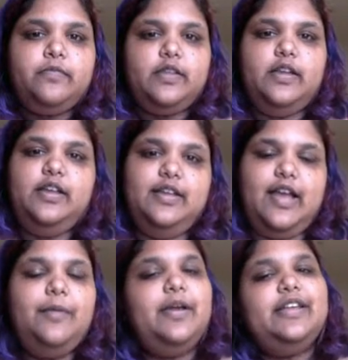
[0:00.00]

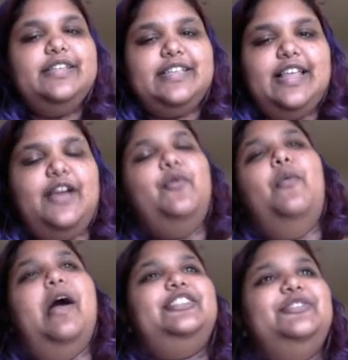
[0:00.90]
I'm not going to say, like,
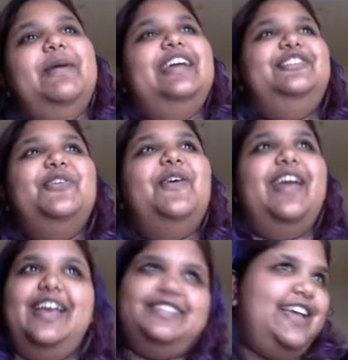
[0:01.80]
watch my
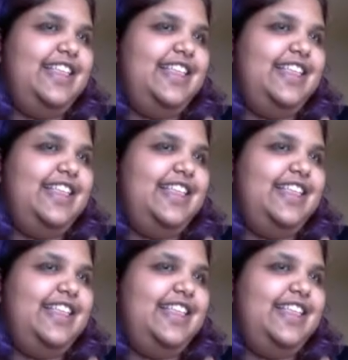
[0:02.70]
joy as I,